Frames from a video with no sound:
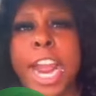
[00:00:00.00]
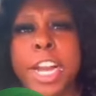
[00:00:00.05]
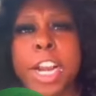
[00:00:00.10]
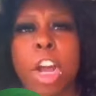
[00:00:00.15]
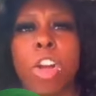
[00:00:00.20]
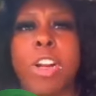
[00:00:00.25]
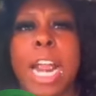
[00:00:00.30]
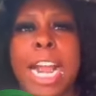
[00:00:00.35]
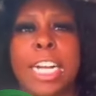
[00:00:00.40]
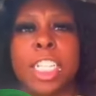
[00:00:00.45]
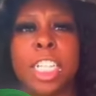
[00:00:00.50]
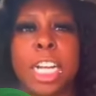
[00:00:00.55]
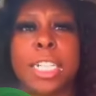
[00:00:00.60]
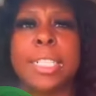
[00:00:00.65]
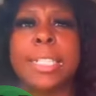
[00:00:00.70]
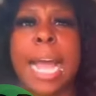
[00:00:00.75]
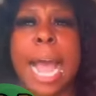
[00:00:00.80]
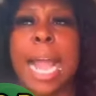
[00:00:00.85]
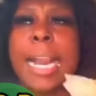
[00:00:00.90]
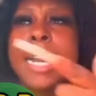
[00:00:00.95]
Radio that
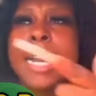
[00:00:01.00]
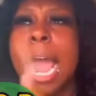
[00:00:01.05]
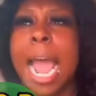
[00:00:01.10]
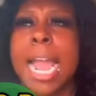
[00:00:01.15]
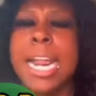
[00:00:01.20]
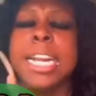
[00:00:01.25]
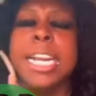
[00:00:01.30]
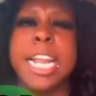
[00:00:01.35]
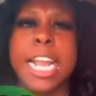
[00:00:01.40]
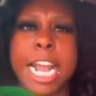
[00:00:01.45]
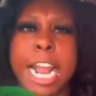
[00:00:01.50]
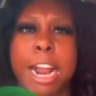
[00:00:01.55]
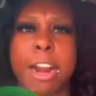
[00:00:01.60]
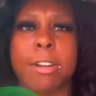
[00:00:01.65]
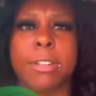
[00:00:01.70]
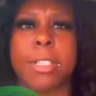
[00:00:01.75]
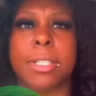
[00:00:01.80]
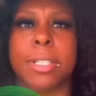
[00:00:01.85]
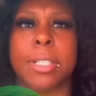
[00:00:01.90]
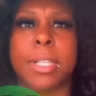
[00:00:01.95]
just got 9
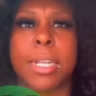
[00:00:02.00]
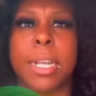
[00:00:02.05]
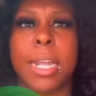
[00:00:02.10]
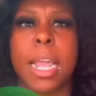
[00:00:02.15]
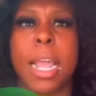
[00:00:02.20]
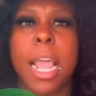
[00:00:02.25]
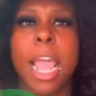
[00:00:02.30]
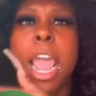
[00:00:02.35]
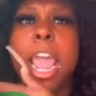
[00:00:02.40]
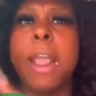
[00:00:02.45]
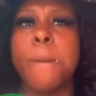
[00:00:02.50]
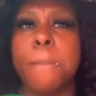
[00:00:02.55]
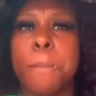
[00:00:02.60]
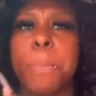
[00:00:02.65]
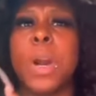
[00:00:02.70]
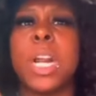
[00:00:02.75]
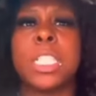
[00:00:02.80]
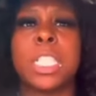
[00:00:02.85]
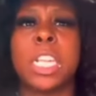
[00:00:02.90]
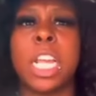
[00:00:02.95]
years
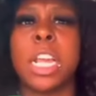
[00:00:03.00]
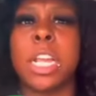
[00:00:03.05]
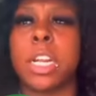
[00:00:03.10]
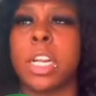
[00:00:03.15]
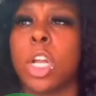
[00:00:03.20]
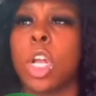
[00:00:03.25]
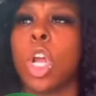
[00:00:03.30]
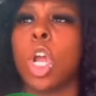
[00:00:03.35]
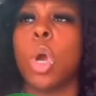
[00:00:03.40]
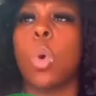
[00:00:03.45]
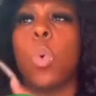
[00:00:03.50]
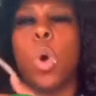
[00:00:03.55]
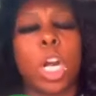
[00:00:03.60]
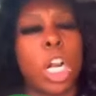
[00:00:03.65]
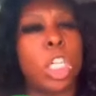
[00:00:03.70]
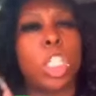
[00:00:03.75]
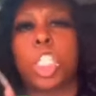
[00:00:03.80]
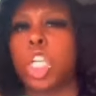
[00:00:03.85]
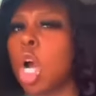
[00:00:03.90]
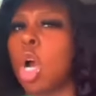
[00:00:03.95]
in prison
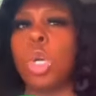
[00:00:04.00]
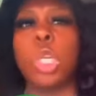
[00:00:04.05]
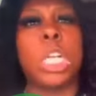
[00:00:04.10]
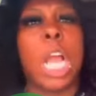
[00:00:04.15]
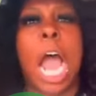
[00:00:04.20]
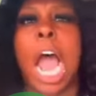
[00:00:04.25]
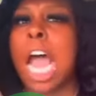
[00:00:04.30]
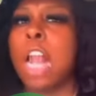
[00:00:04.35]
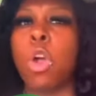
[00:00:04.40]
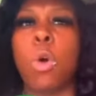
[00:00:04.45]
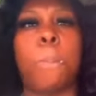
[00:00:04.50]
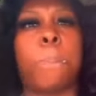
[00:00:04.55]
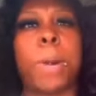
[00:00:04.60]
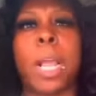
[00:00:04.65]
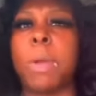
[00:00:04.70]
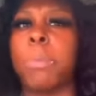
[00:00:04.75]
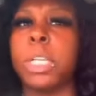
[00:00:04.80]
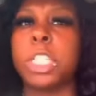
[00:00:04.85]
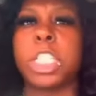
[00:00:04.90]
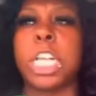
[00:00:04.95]
would have showed y'all I don't
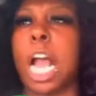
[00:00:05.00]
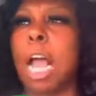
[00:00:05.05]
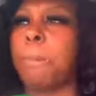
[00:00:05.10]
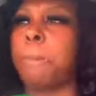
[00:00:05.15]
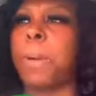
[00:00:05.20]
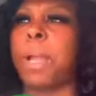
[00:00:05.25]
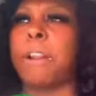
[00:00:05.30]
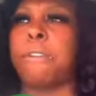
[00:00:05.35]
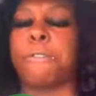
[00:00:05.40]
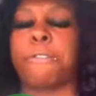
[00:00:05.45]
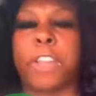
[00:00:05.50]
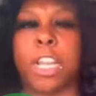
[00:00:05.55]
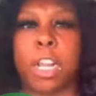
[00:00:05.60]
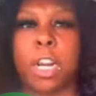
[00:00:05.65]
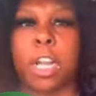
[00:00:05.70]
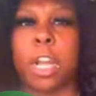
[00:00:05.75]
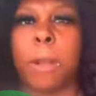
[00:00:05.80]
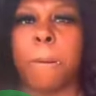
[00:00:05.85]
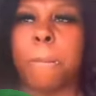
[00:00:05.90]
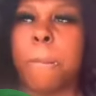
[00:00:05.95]
play with child
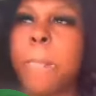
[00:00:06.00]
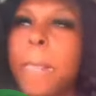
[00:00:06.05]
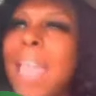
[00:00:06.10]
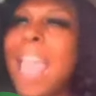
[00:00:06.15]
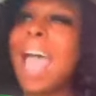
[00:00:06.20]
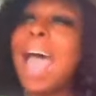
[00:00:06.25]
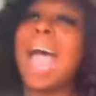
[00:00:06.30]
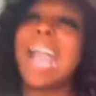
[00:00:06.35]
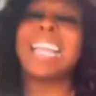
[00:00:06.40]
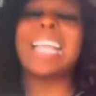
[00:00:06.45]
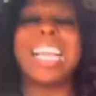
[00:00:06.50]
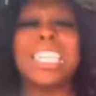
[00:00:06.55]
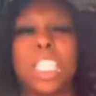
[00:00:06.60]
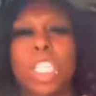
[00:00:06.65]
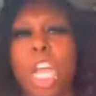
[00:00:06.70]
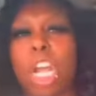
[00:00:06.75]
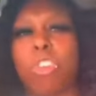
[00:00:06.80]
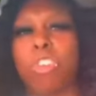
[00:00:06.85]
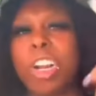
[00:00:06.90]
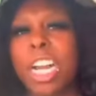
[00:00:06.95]
pedophilia. I
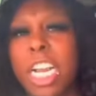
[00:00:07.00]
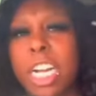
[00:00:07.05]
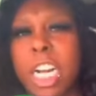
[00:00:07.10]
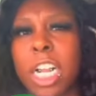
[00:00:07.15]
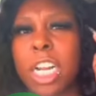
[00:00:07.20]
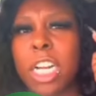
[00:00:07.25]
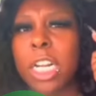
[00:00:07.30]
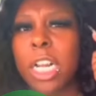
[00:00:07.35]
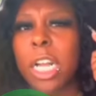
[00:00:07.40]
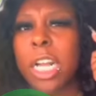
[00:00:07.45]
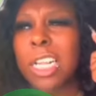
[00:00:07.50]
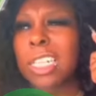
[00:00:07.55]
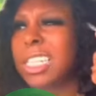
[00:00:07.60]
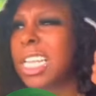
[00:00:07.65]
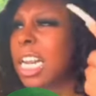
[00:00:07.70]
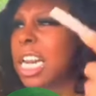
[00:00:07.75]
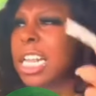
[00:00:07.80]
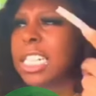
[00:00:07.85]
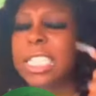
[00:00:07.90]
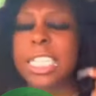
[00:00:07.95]
guess your reading
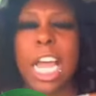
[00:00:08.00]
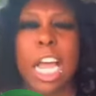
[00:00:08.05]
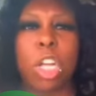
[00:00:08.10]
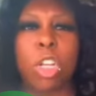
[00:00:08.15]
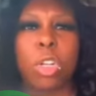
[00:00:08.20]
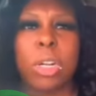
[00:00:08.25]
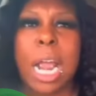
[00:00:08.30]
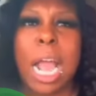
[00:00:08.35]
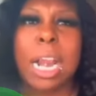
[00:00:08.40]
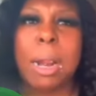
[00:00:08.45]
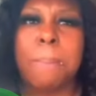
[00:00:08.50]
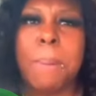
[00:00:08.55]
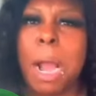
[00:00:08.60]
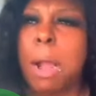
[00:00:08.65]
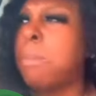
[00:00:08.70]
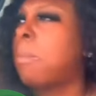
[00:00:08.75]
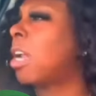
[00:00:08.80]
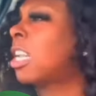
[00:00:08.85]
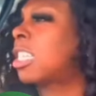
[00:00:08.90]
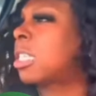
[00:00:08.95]
didn't tell you that
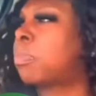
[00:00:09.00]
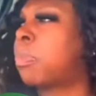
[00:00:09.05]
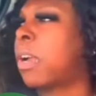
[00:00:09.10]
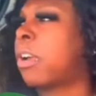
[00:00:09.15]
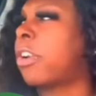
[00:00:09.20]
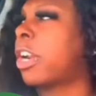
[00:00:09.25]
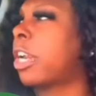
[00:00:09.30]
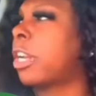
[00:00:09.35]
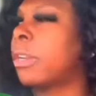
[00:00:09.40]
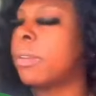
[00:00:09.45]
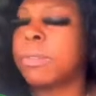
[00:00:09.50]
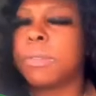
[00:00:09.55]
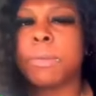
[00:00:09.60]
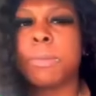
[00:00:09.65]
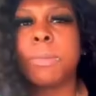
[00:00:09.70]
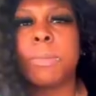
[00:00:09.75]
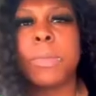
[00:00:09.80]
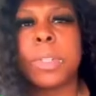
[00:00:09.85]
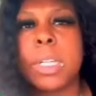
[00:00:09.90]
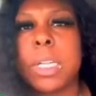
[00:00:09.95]
about my spirit.
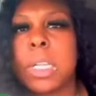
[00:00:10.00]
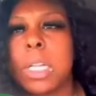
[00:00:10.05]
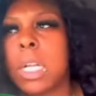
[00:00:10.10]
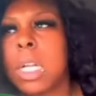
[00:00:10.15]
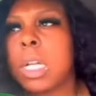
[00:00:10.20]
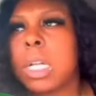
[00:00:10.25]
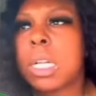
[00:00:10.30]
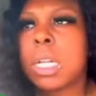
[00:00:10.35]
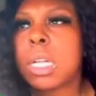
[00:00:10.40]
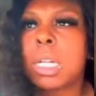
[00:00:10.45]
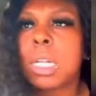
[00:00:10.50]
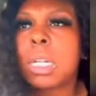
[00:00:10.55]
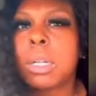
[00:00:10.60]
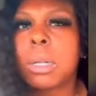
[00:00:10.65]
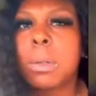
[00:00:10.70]
Oh,